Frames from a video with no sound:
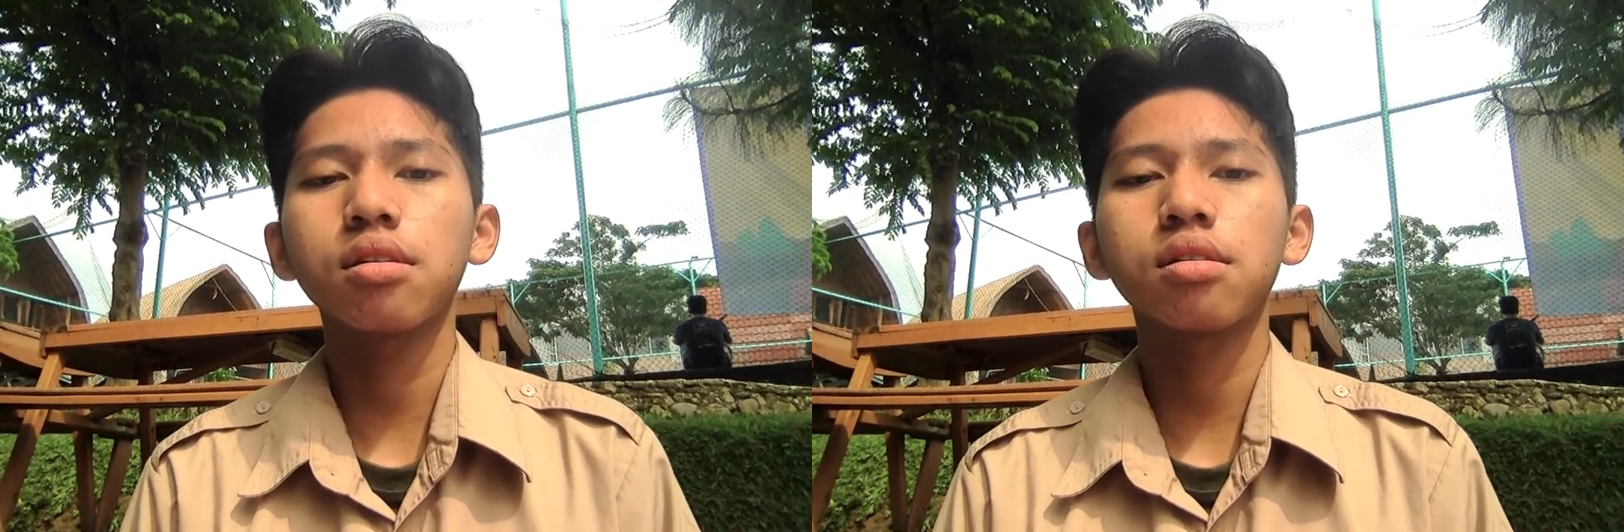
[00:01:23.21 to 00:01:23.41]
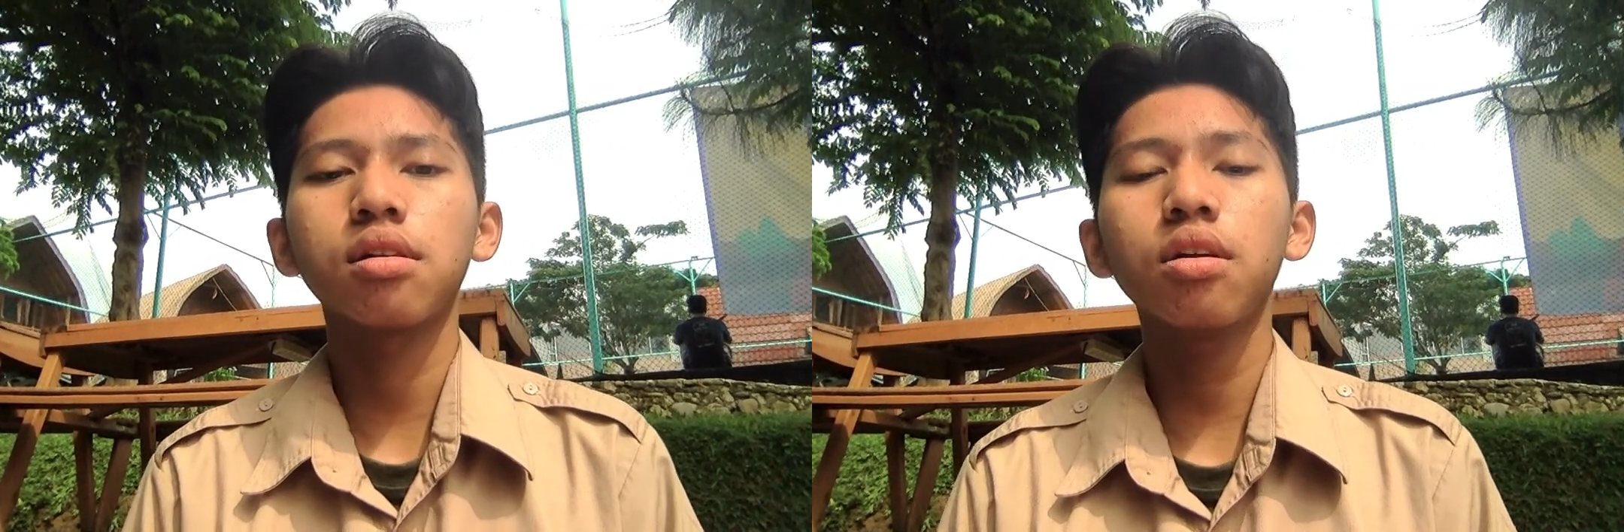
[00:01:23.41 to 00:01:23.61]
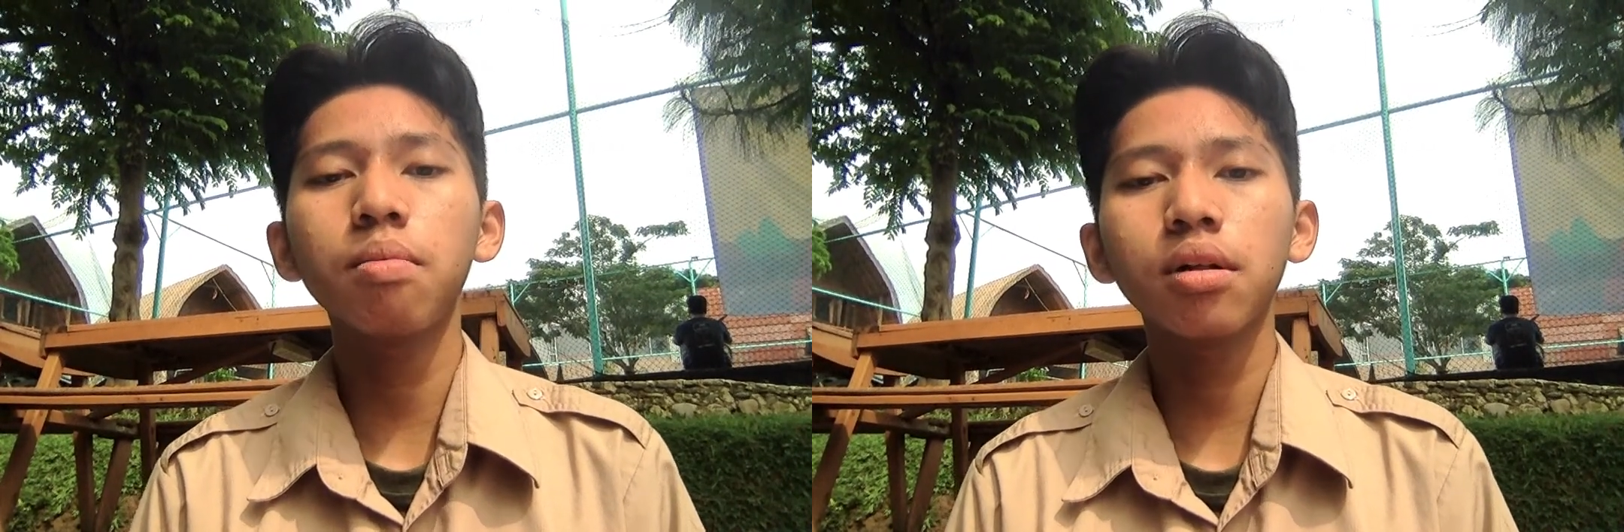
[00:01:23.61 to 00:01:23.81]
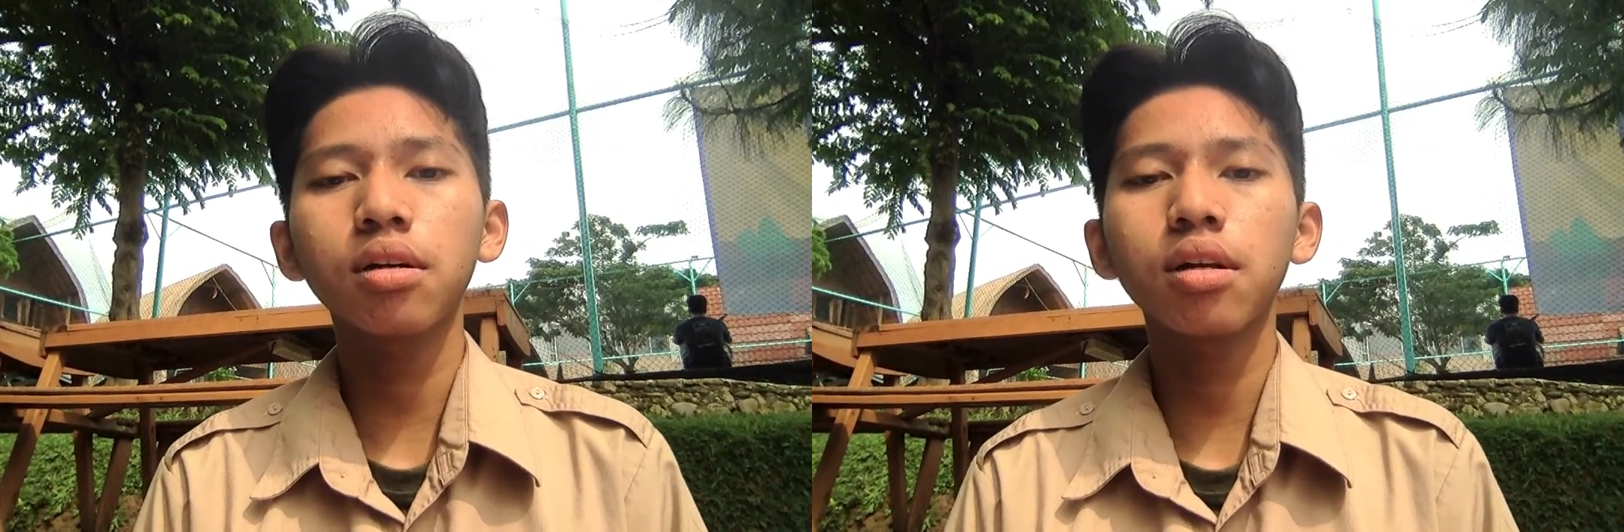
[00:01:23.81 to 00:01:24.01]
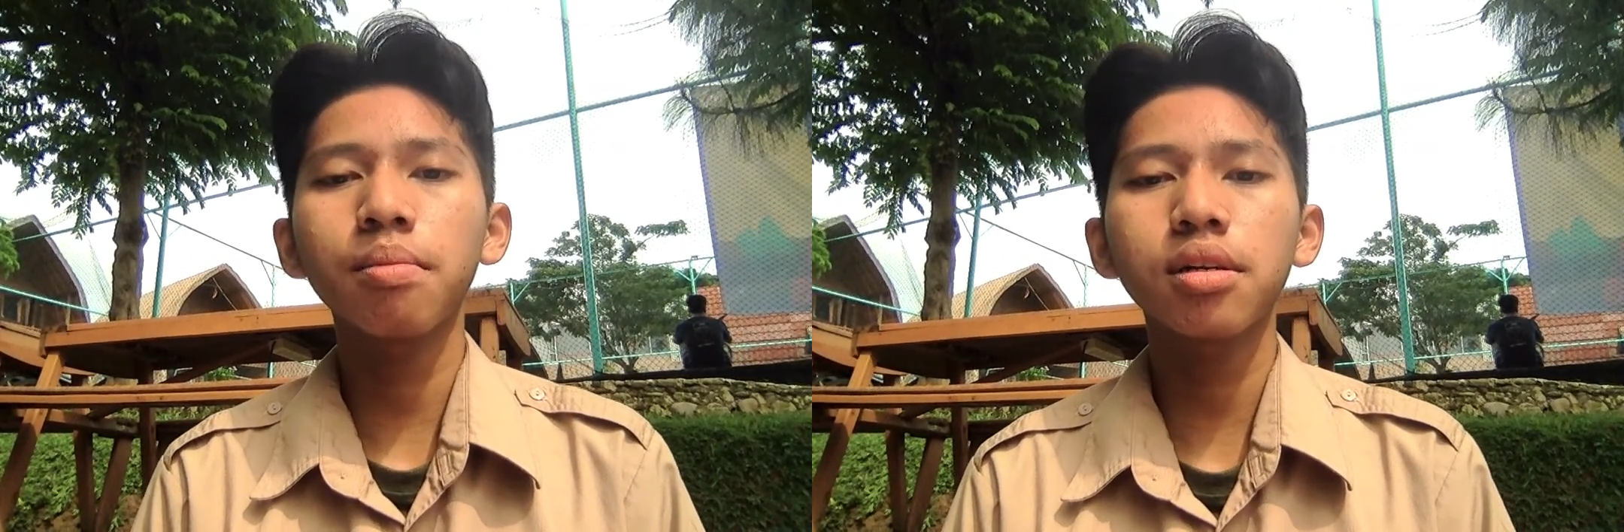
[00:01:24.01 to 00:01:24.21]
as global
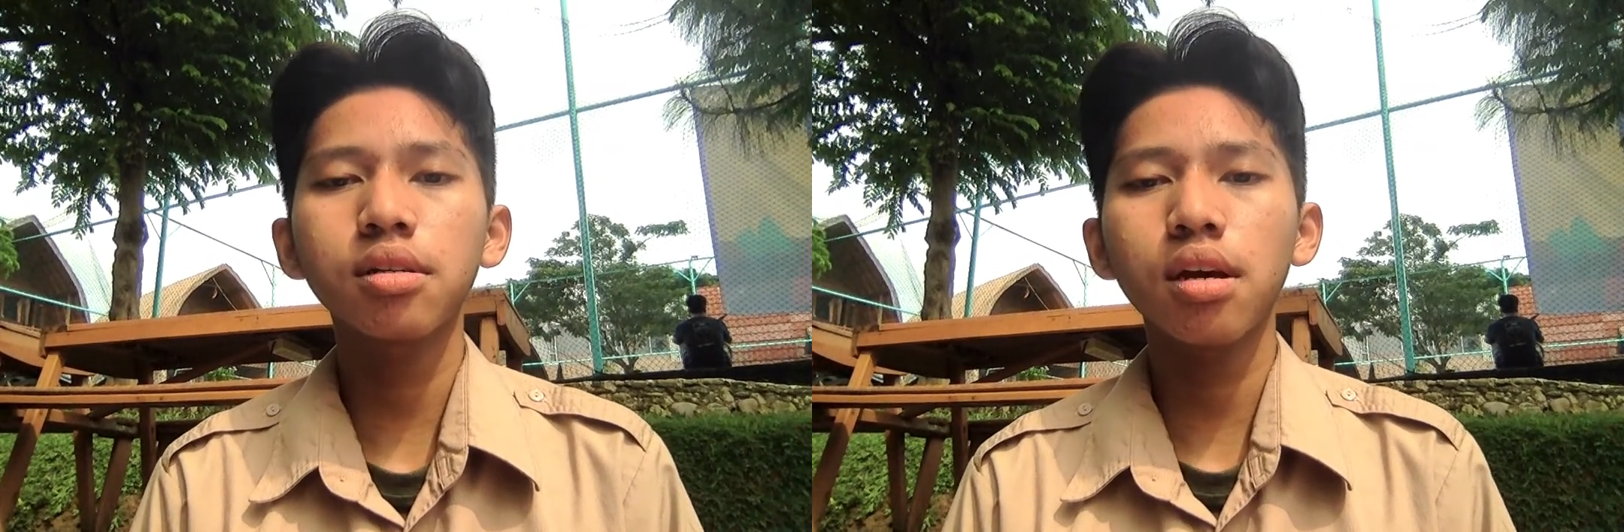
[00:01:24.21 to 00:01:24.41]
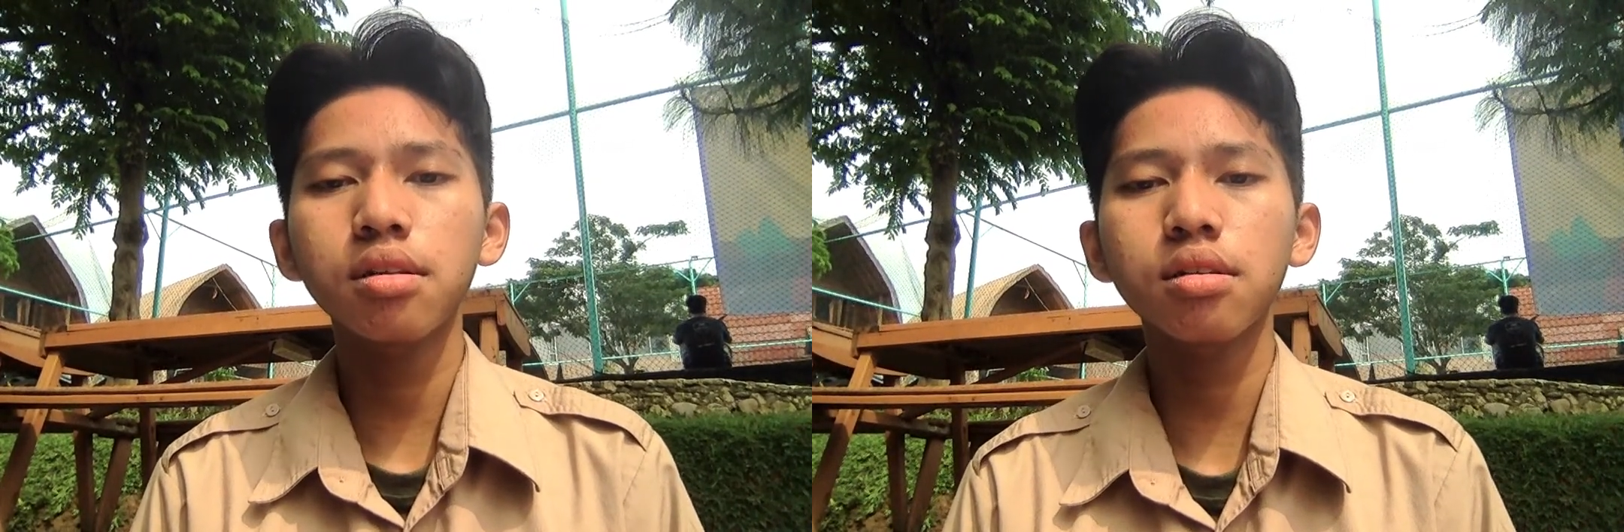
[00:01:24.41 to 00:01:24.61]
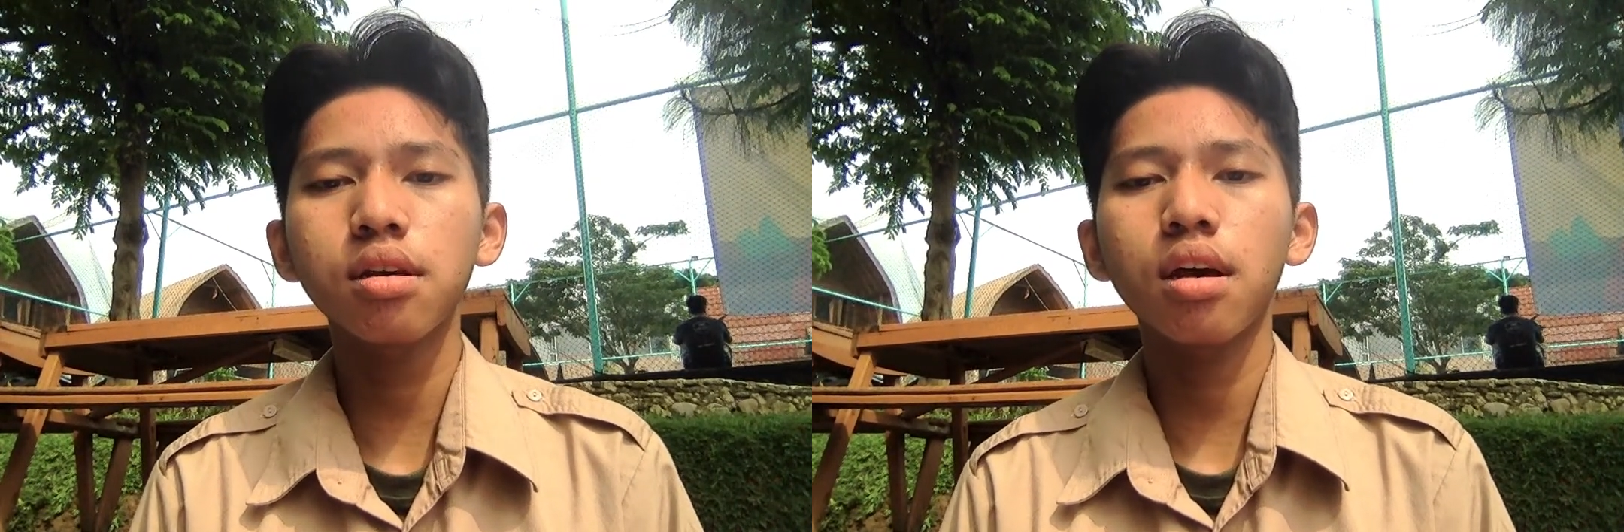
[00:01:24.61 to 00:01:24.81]
climate change